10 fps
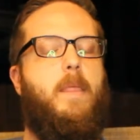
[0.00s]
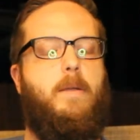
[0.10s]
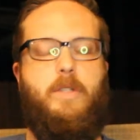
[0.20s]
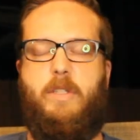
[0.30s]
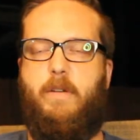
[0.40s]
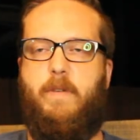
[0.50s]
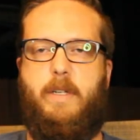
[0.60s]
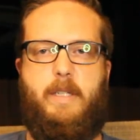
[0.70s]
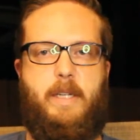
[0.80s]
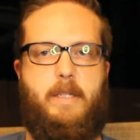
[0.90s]
Still
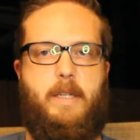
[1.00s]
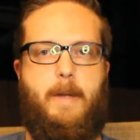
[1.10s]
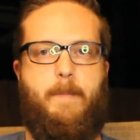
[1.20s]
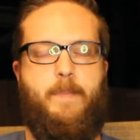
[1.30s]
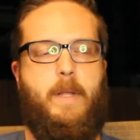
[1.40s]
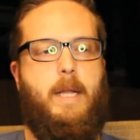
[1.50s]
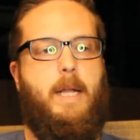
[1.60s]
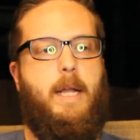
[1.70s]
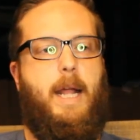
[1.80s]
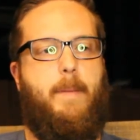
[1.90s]
very tasty.
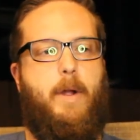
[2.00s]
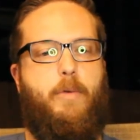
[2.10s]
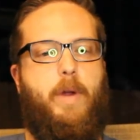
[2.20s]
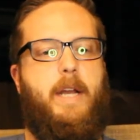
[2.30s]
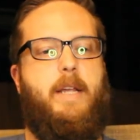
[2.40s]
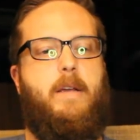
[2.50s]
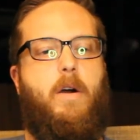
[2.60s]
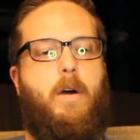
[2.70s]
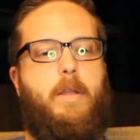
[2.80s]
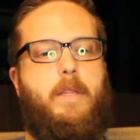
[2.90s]
And my rating
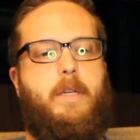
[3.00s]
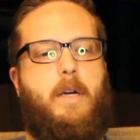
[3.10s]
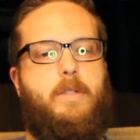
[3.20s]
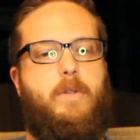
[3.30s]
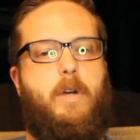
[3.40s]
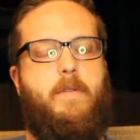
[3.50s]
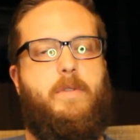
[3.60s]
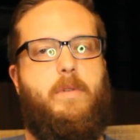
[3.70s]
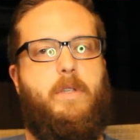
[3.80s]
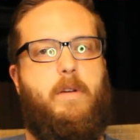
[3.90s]
on the Casa
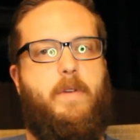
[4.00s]
Cuevas Reserva